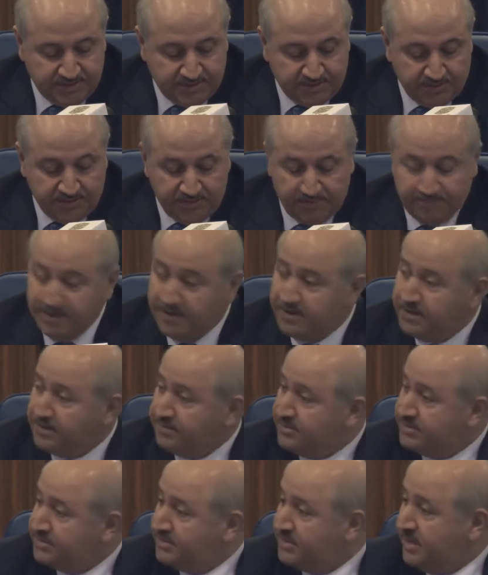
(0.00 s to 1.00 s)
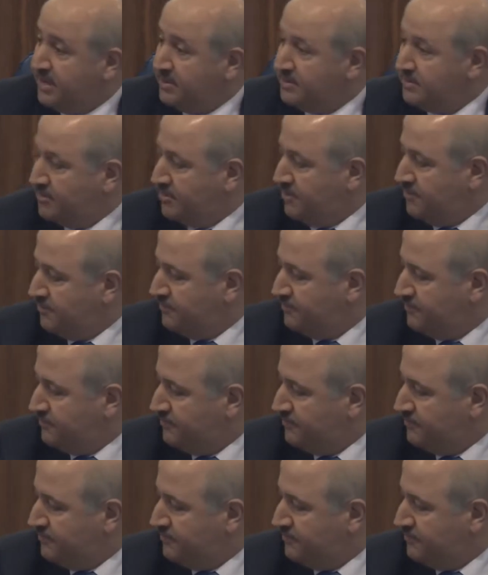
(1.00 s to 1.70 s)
Brunibel, President of